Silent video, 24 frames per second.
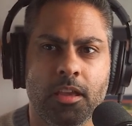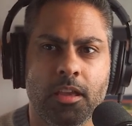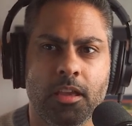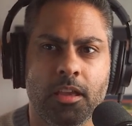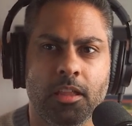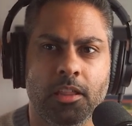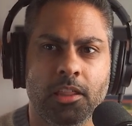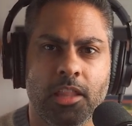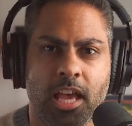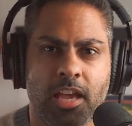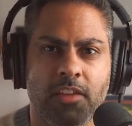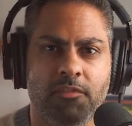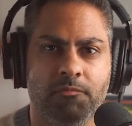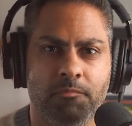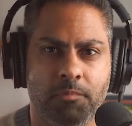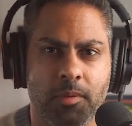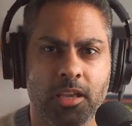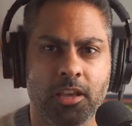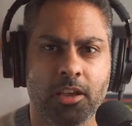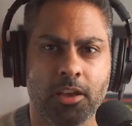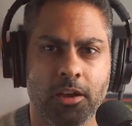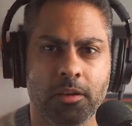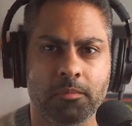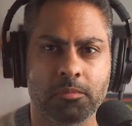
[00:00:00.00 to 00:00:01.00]
life
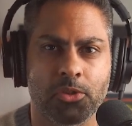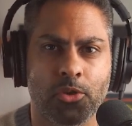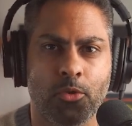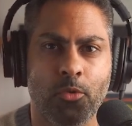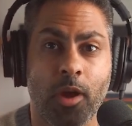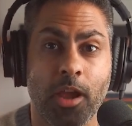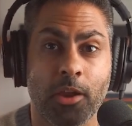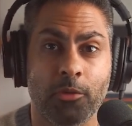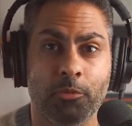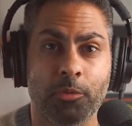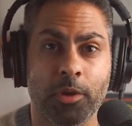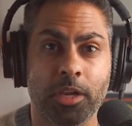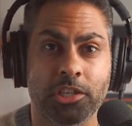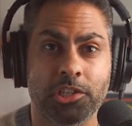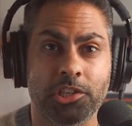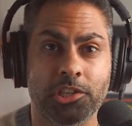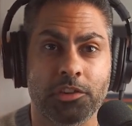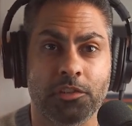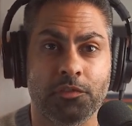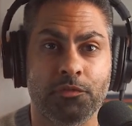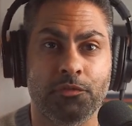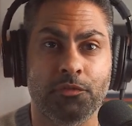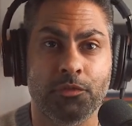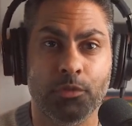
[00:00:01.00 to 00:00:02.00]
becomes quite
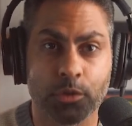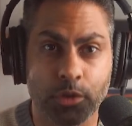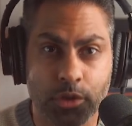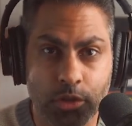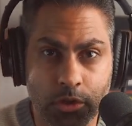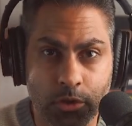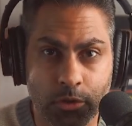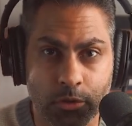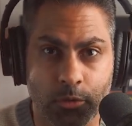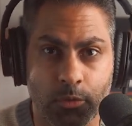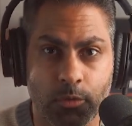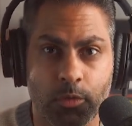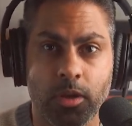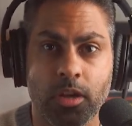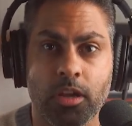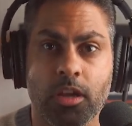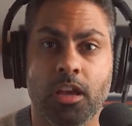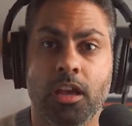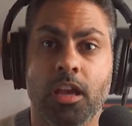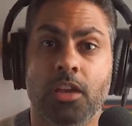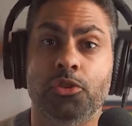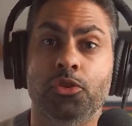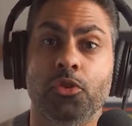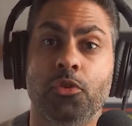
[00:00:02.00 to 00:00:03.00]
rich for you.
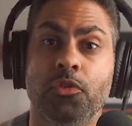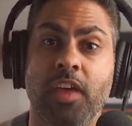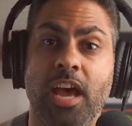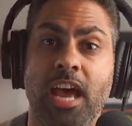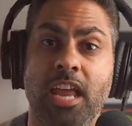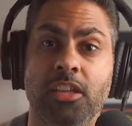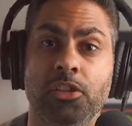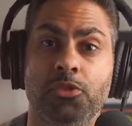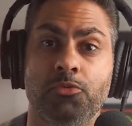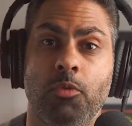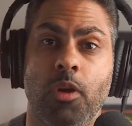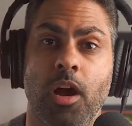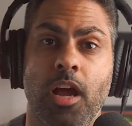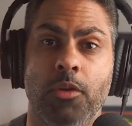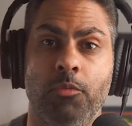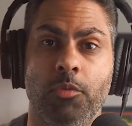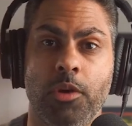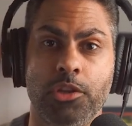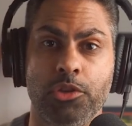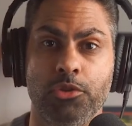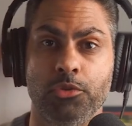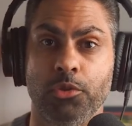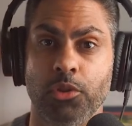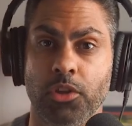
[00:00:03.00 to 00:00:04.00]
So that is why
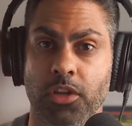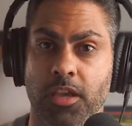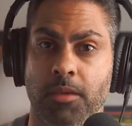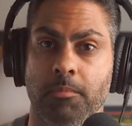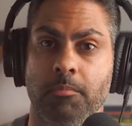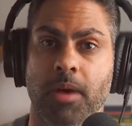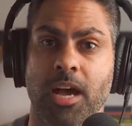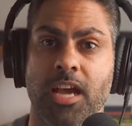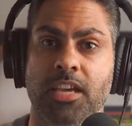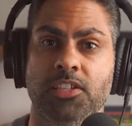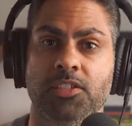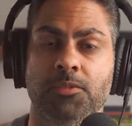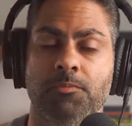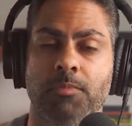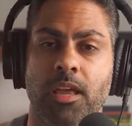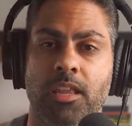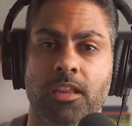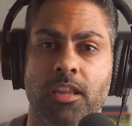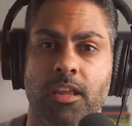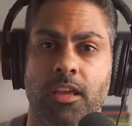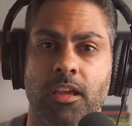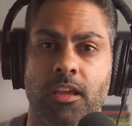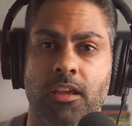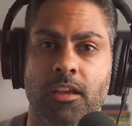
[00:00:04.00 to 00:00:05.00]
when you look at my
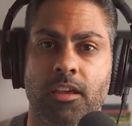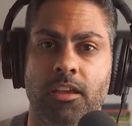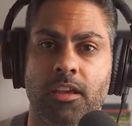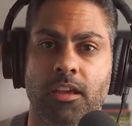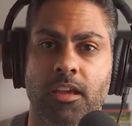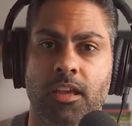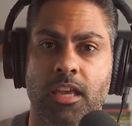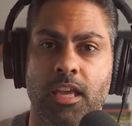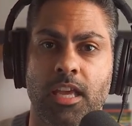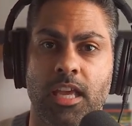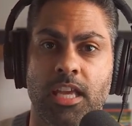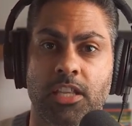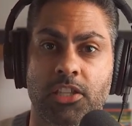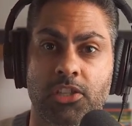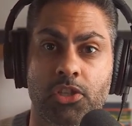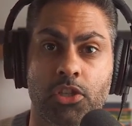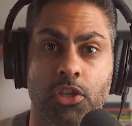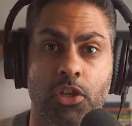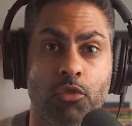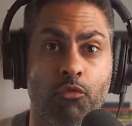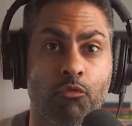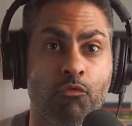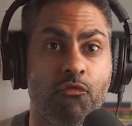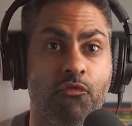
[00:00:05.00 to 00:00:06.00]
spending, it's
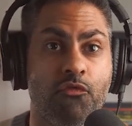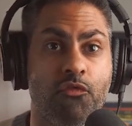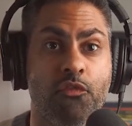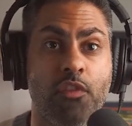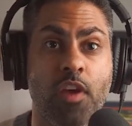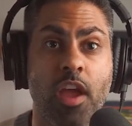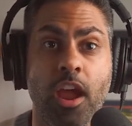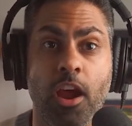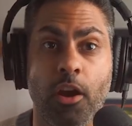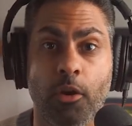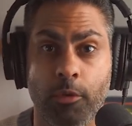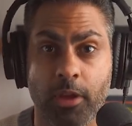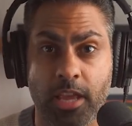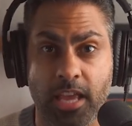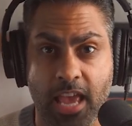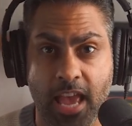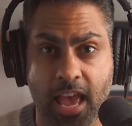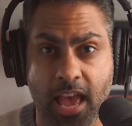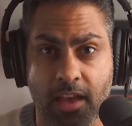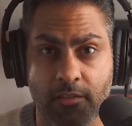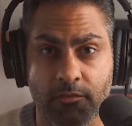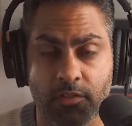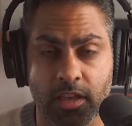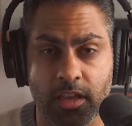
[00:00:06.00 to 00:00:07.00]
very
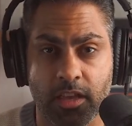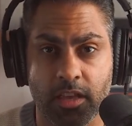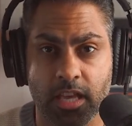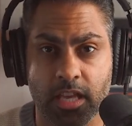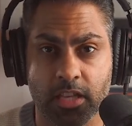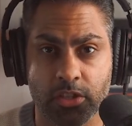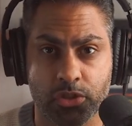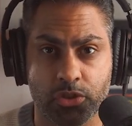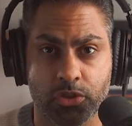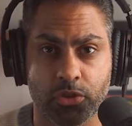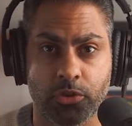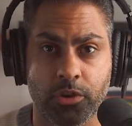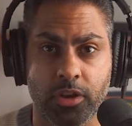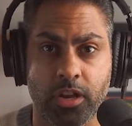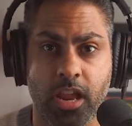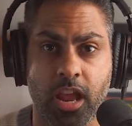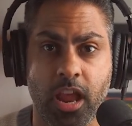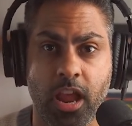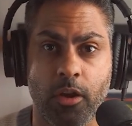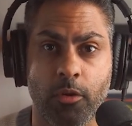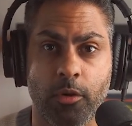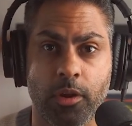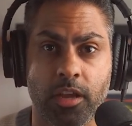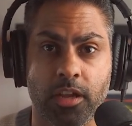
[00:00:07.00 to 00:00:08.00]
heavy in certain
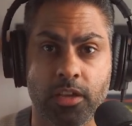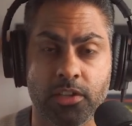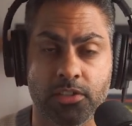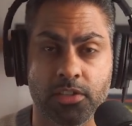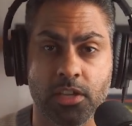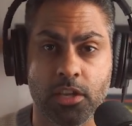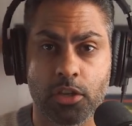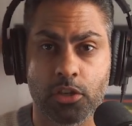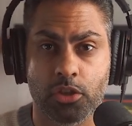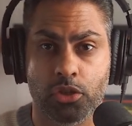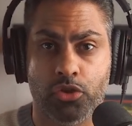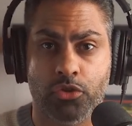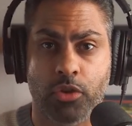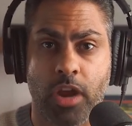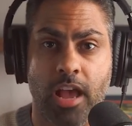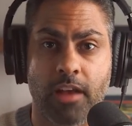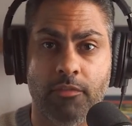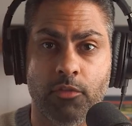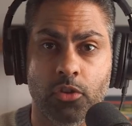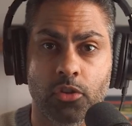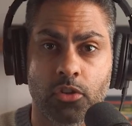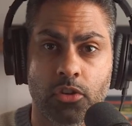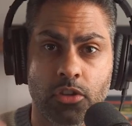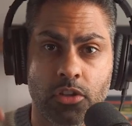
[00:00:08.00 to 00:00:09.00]
areas
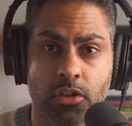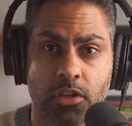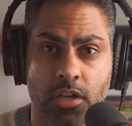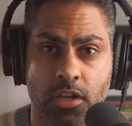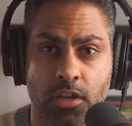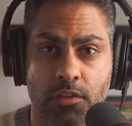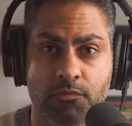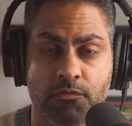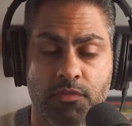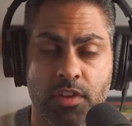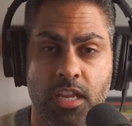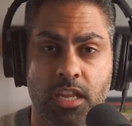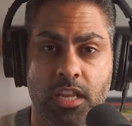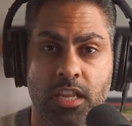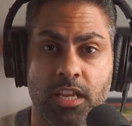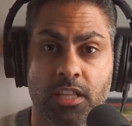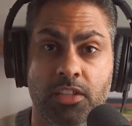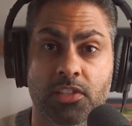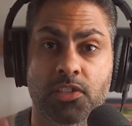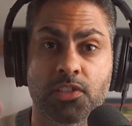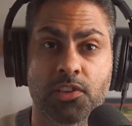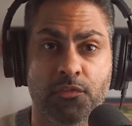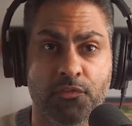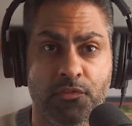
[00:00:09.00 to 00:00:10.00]
travel,
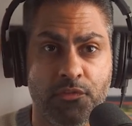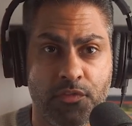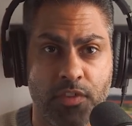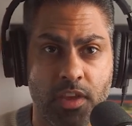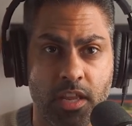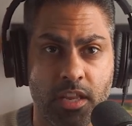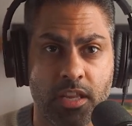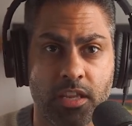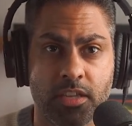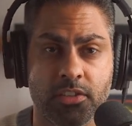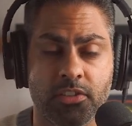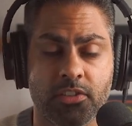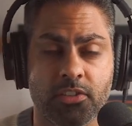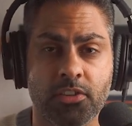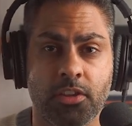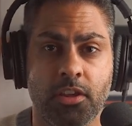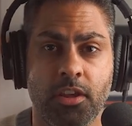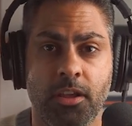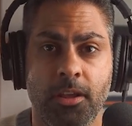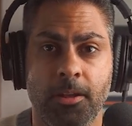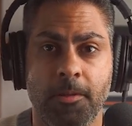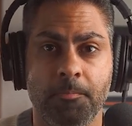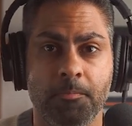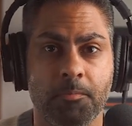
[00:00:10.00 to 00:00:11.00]
convenience, fitness
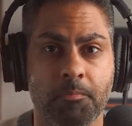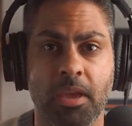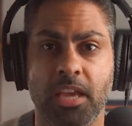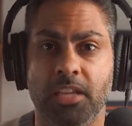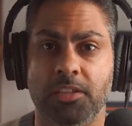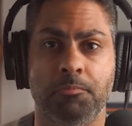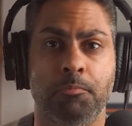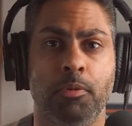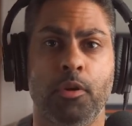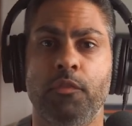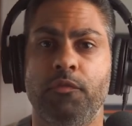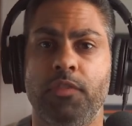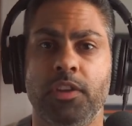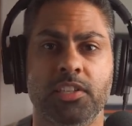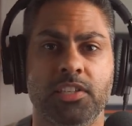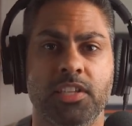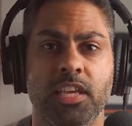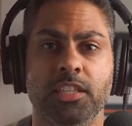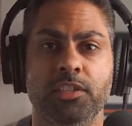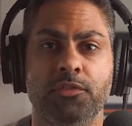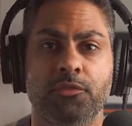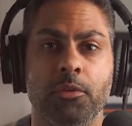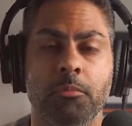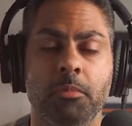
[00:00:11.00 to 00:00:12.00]
makes perfect
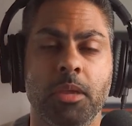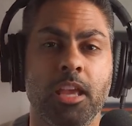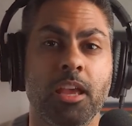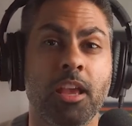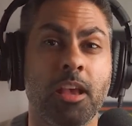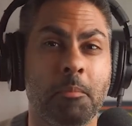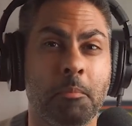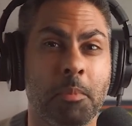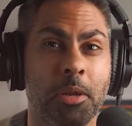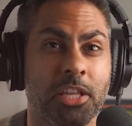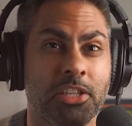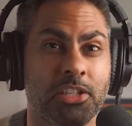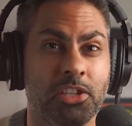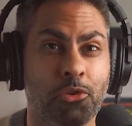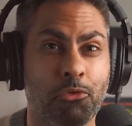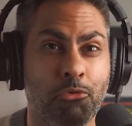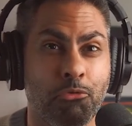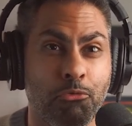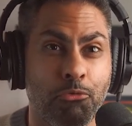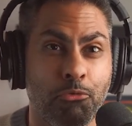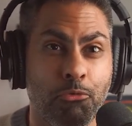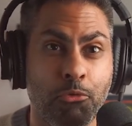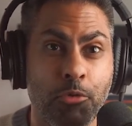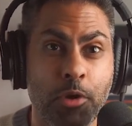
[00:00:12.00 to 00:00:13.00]
sense for me, but it's
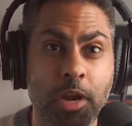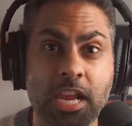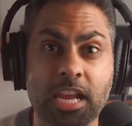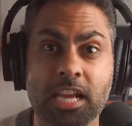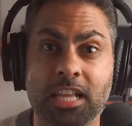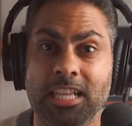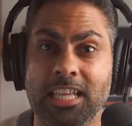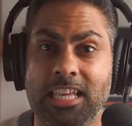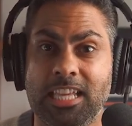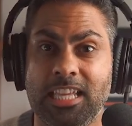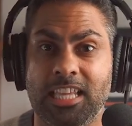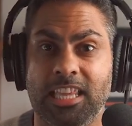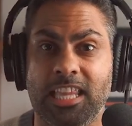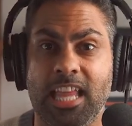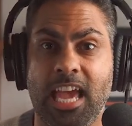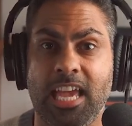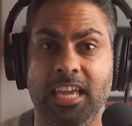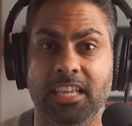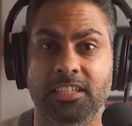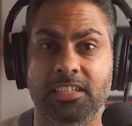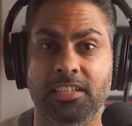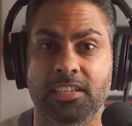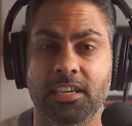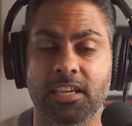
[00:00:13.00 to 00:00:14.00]
really
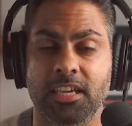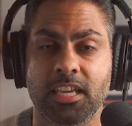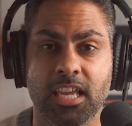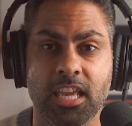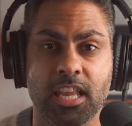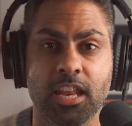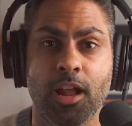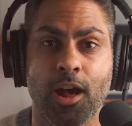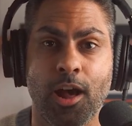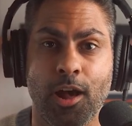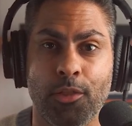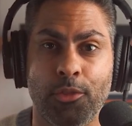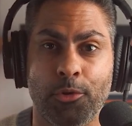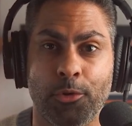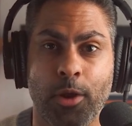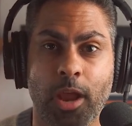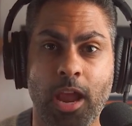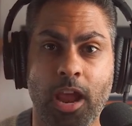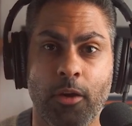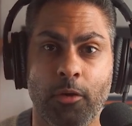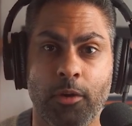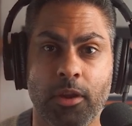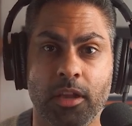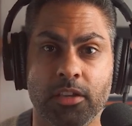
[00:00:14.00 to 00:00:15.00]
light in other
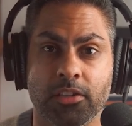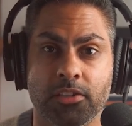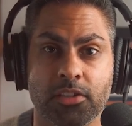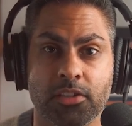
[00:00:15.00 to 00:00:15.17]
areas,